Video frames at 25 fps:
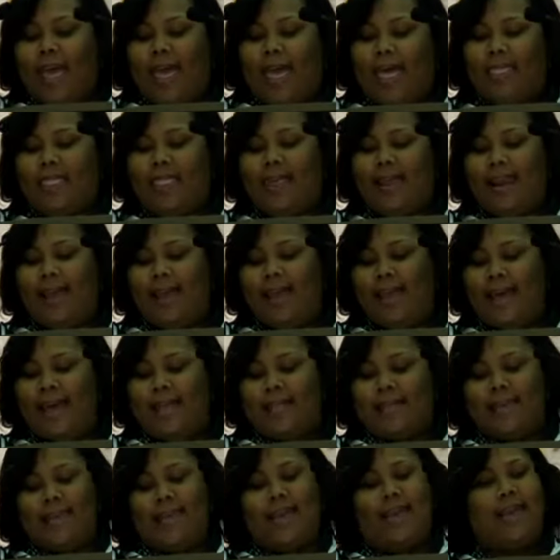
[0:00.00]
And then I
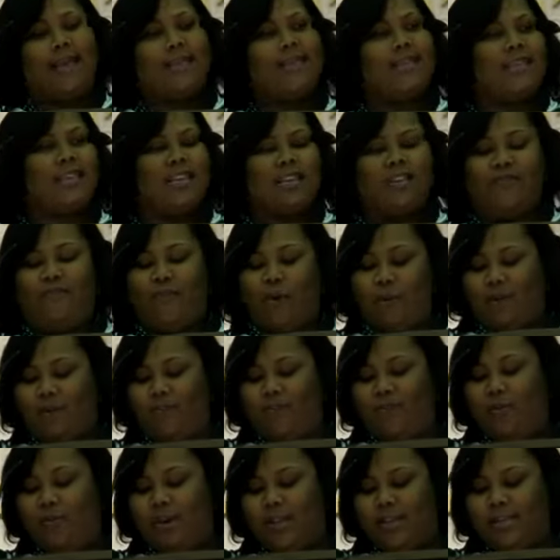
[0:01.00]
got to Exodus
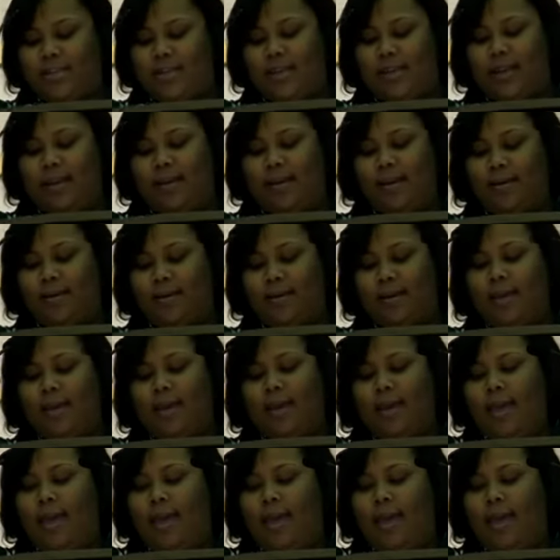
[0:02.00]
4:14.